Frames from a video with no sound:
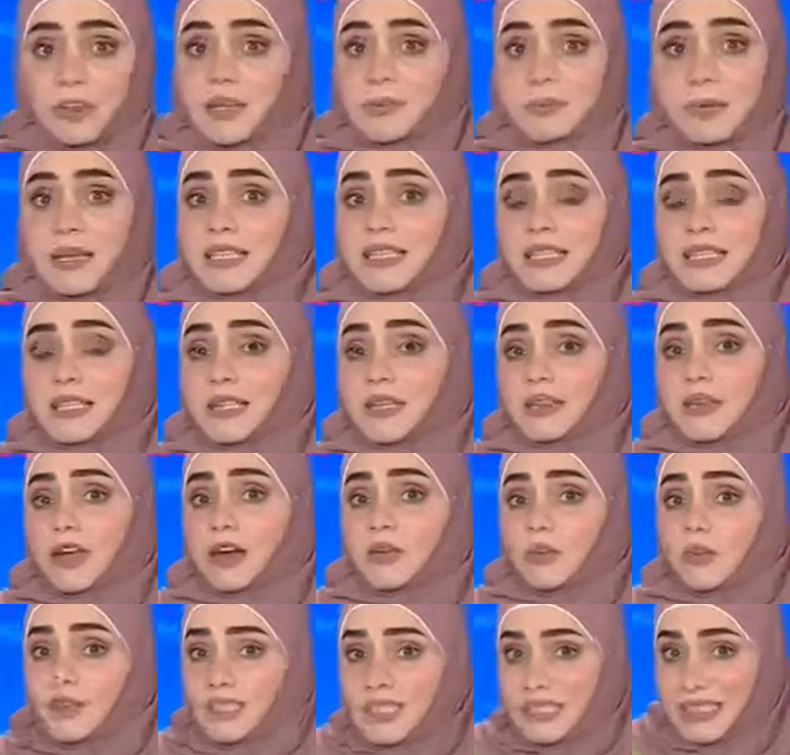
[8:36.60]
basically they
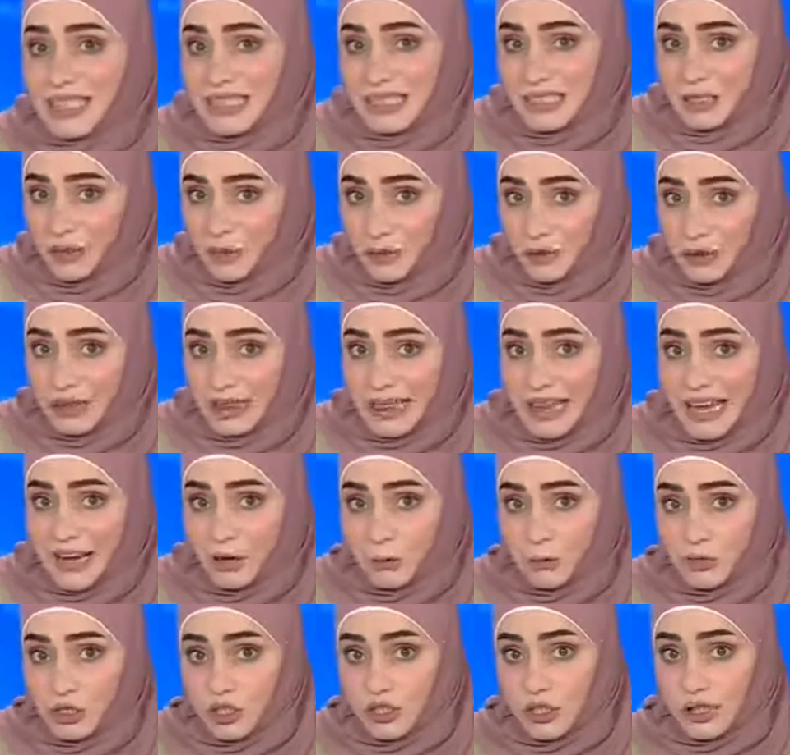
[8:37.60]
are written in a different
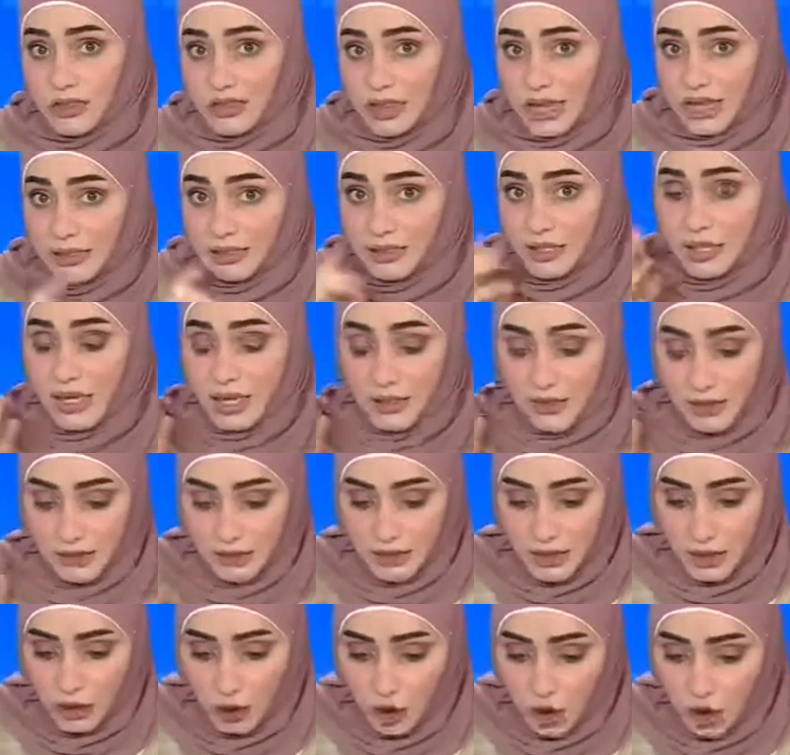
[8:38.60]
language than that that
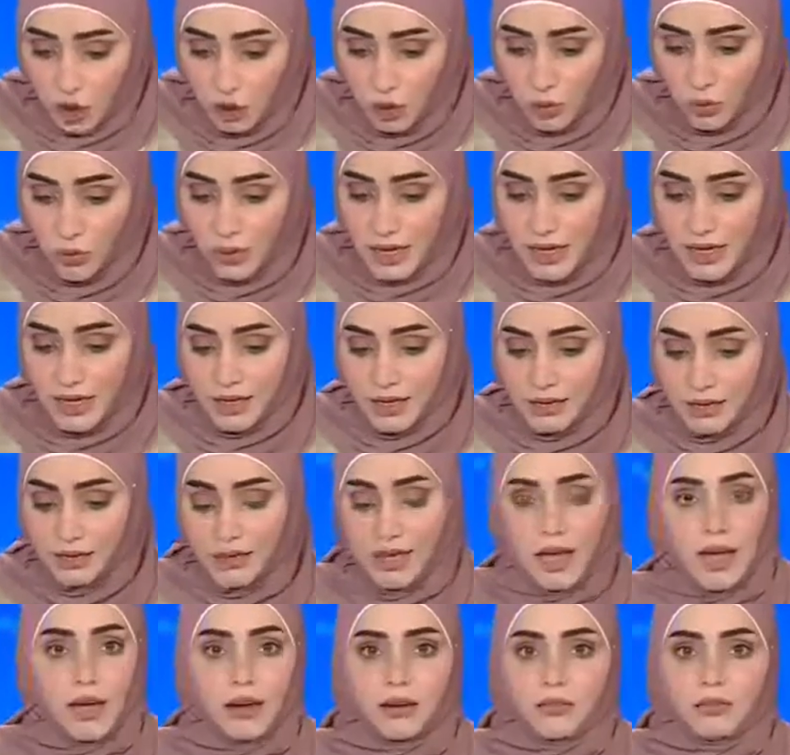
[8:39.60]
they know, and
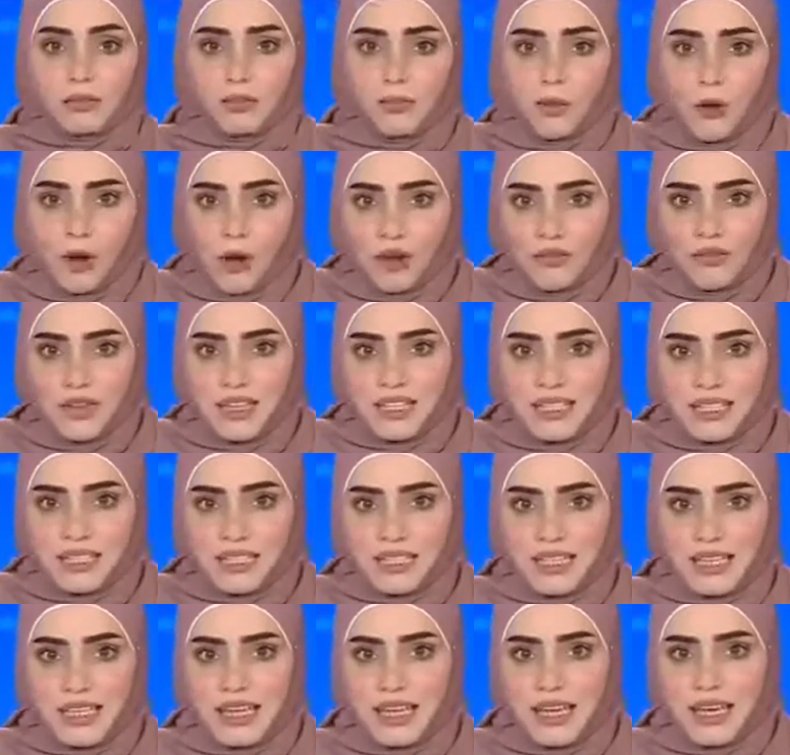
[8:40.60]
they are
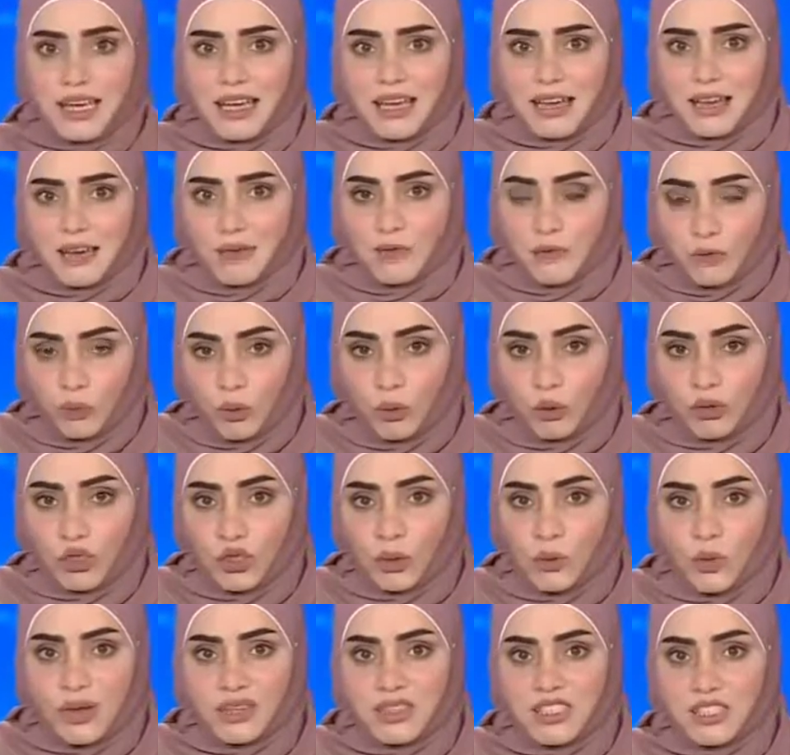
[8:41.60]
obviously uh,
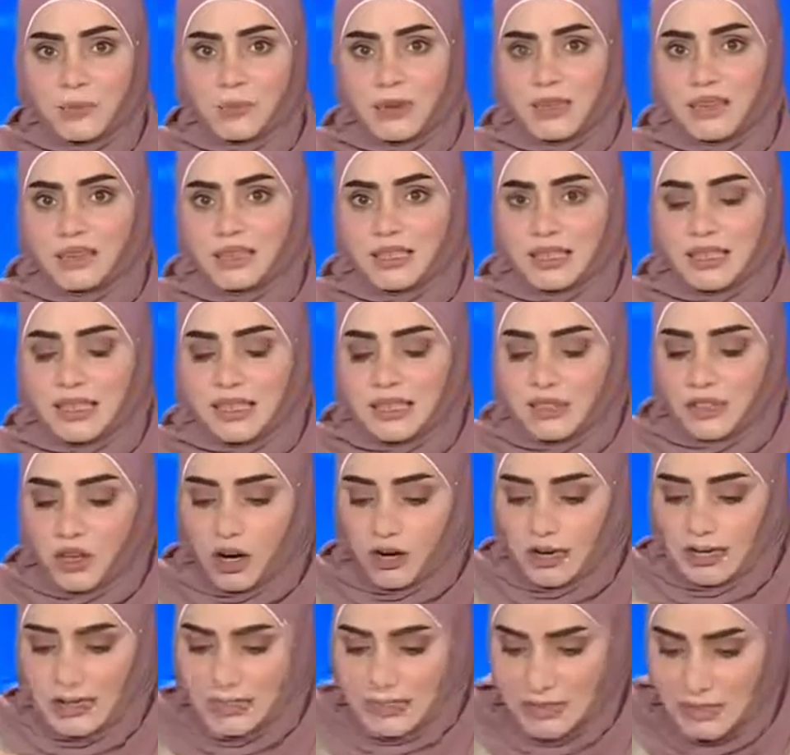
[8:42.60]
false ones, but the kids
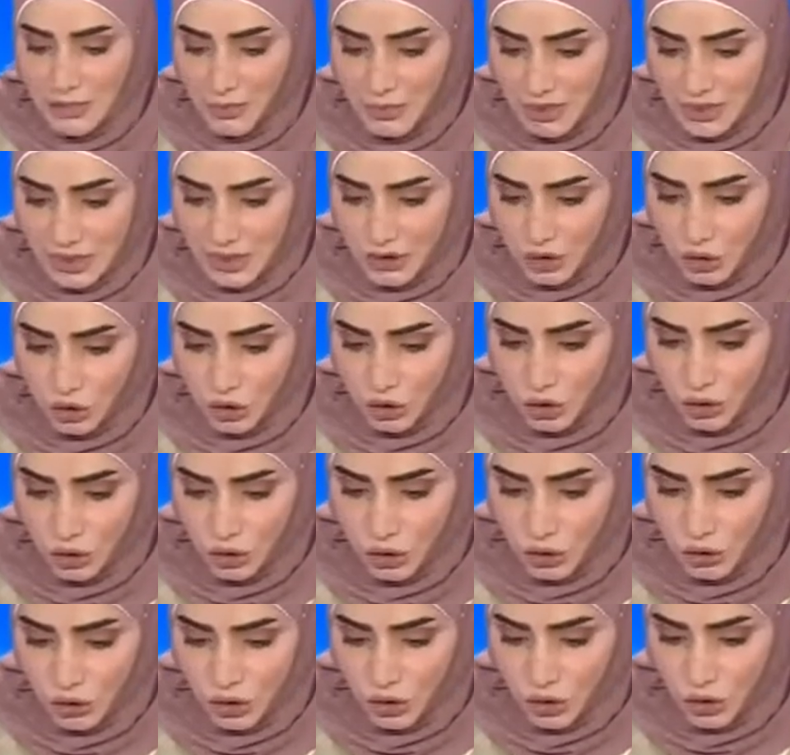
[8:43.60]
are intimidated to
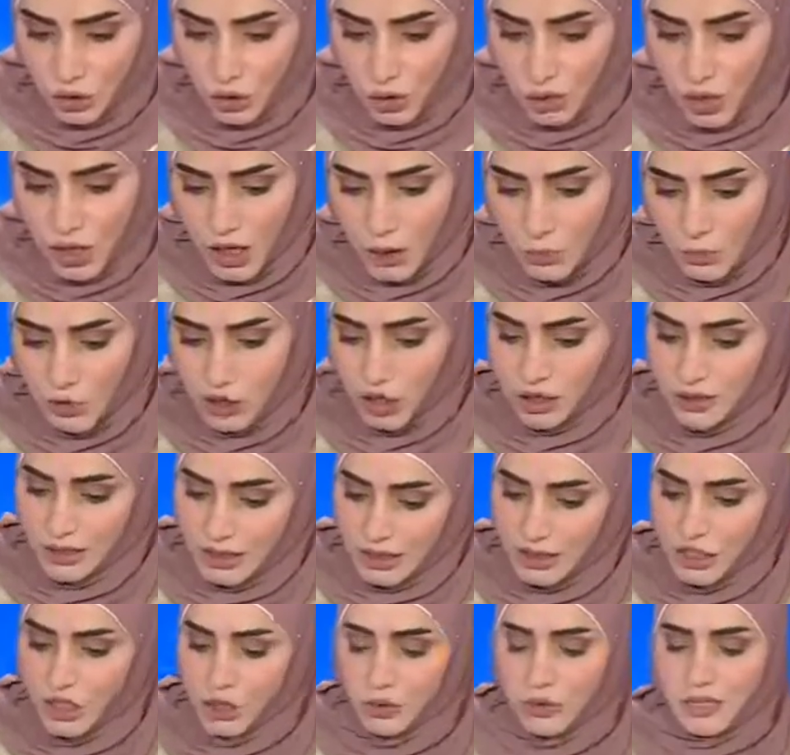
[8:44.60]
do so, which are
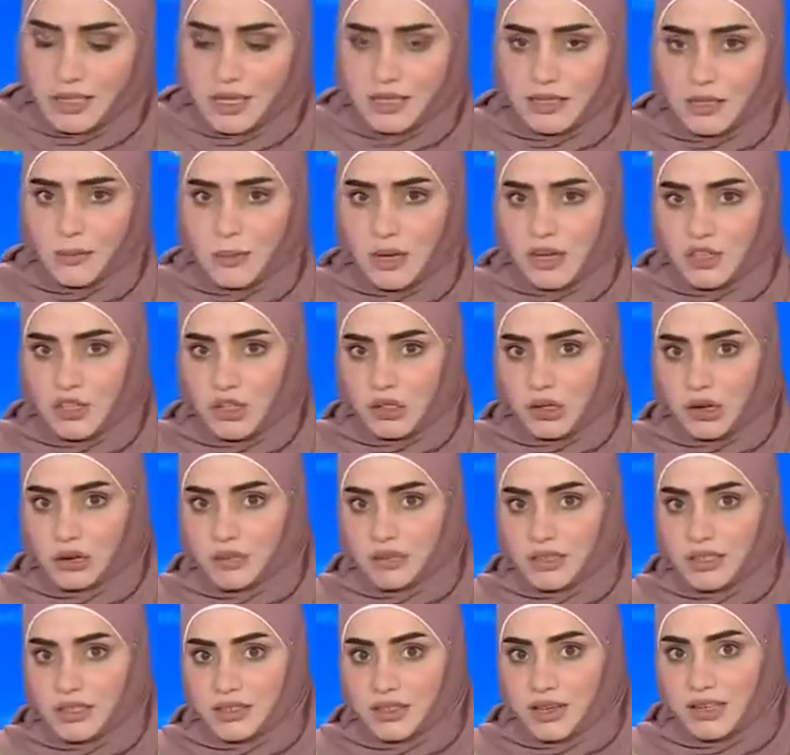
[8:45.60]
then used as a basis
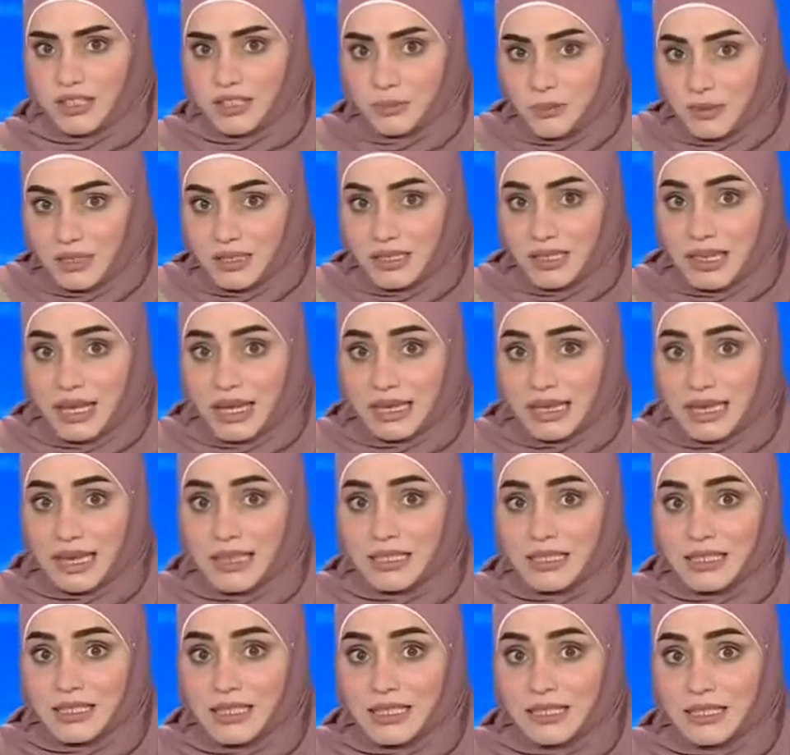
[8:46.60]
of indictments
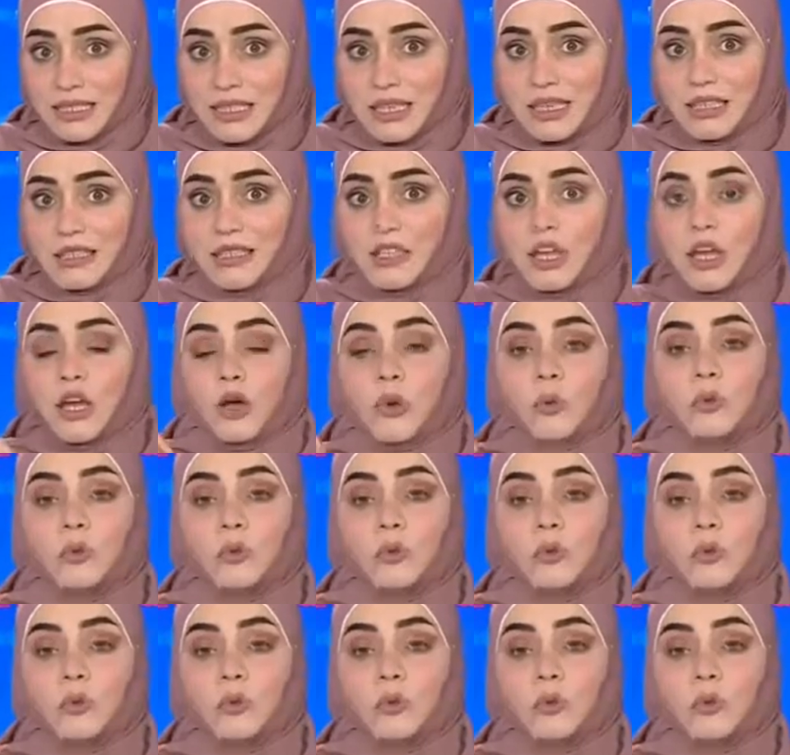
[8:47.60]
against these kids,